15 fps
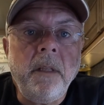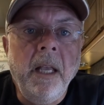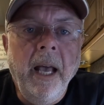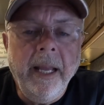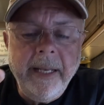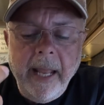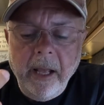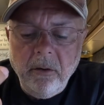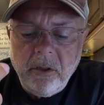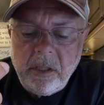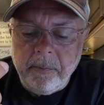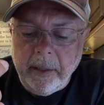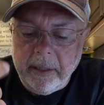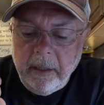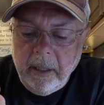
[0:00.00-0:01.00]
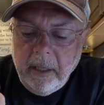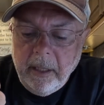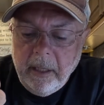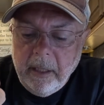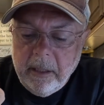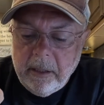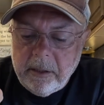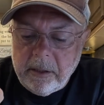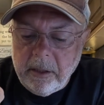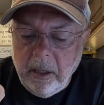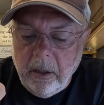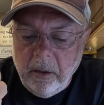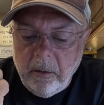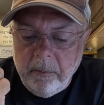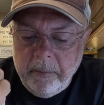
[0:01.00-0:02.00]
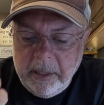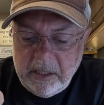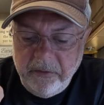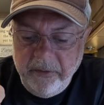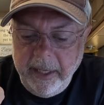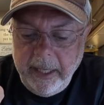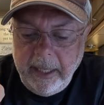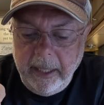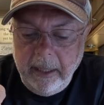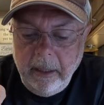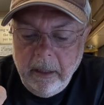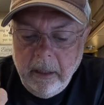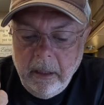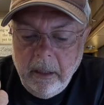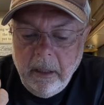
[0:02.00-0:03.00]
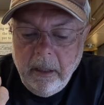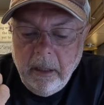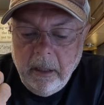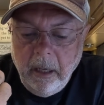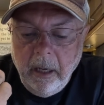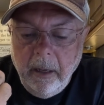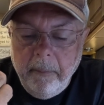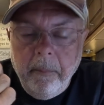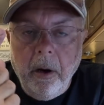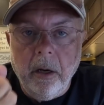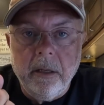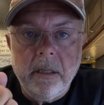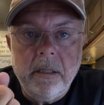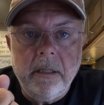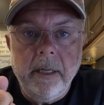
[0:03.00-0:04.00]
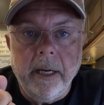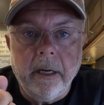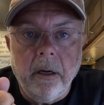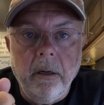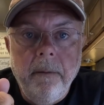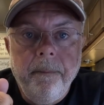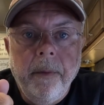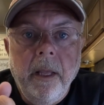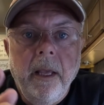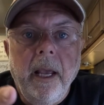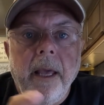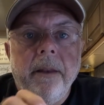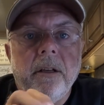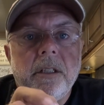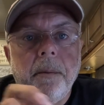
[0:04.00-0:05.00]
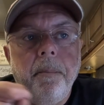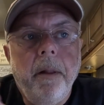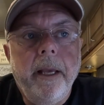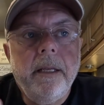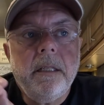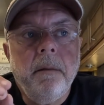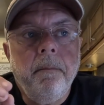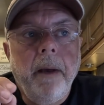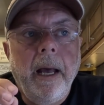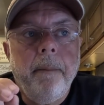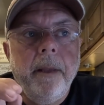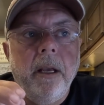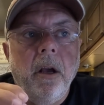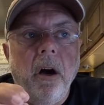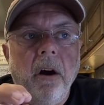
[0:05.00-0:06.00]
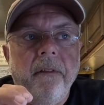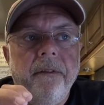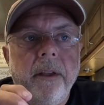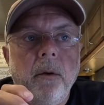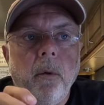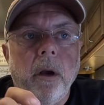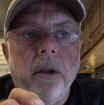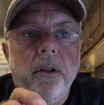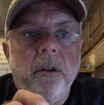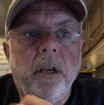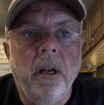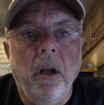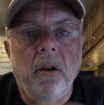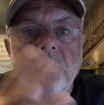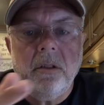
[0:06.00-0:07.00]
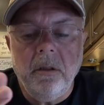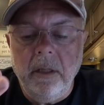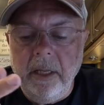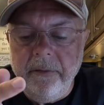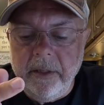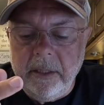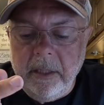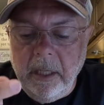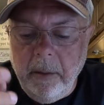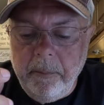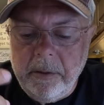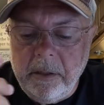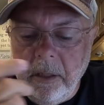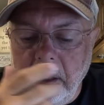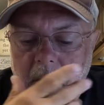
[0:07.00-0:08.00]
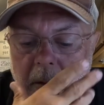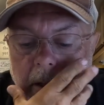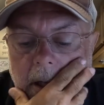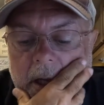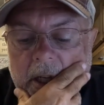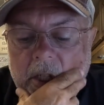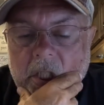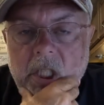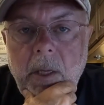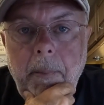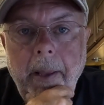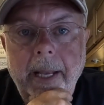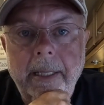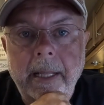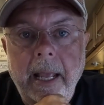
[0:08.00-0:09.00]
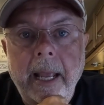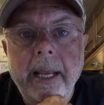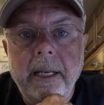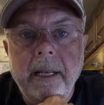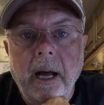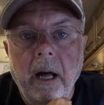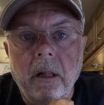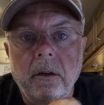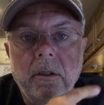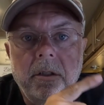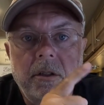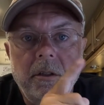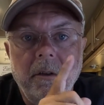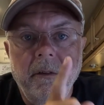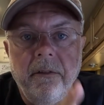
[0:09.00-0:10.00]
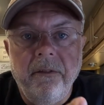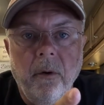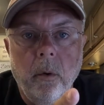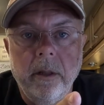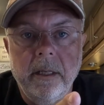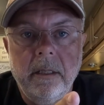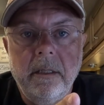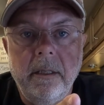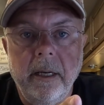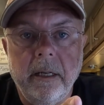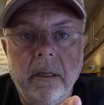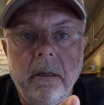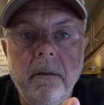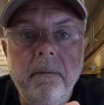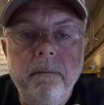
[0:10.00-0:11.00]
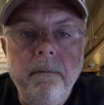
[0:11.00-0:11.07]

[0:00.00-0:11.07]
announcement. So Miss Vicky bought a sticker, and there's a place in Buy Me Coffee where you can also leave a tip. So she paid the $8 for the sticker,